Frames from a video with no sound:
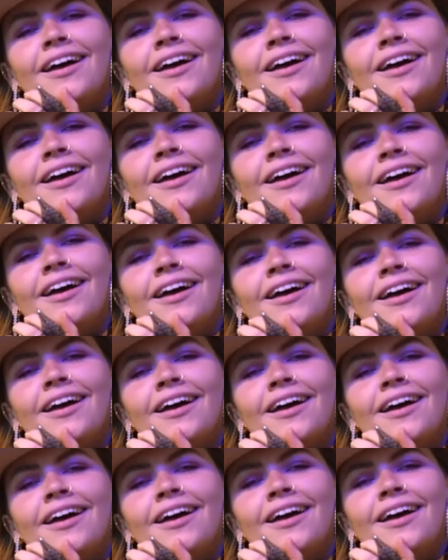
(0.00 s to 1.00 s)

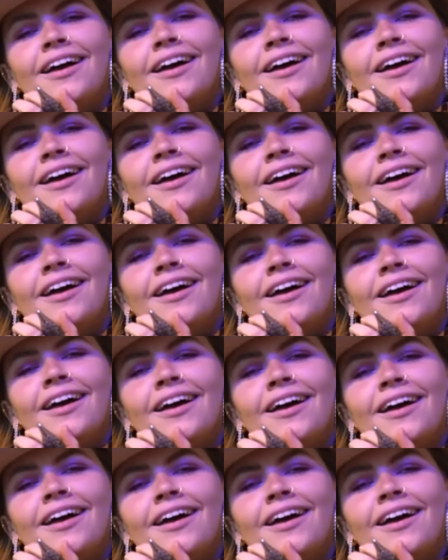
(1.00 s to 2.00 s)

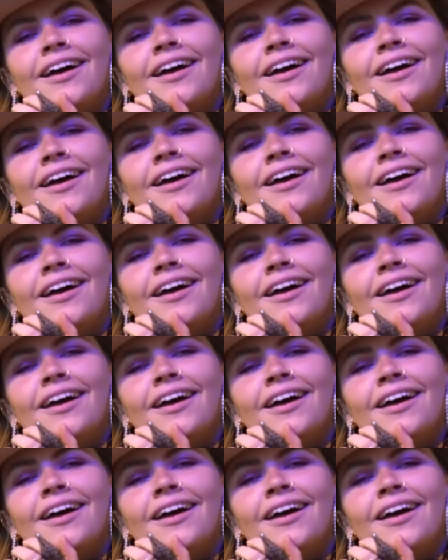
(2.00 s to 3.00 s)

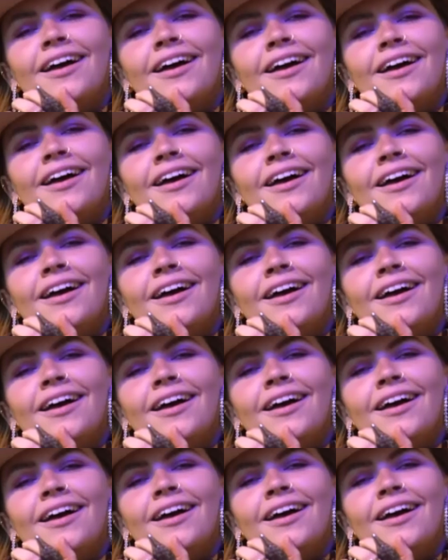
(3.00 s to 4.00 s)

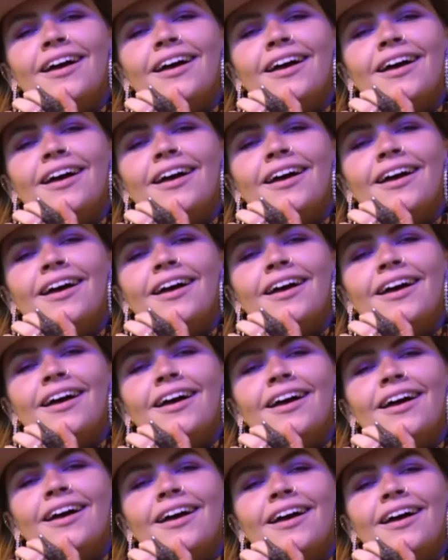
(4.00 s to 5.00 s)

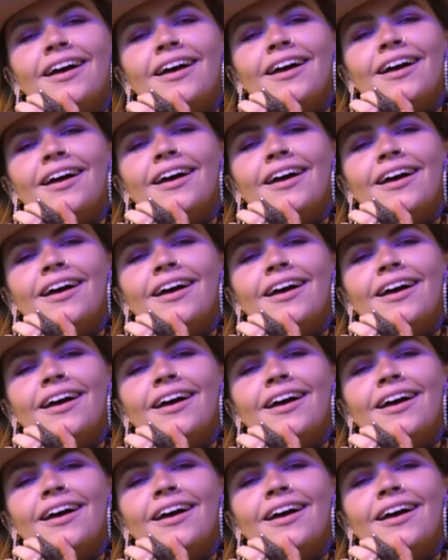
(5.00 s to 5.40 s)
(not speaking)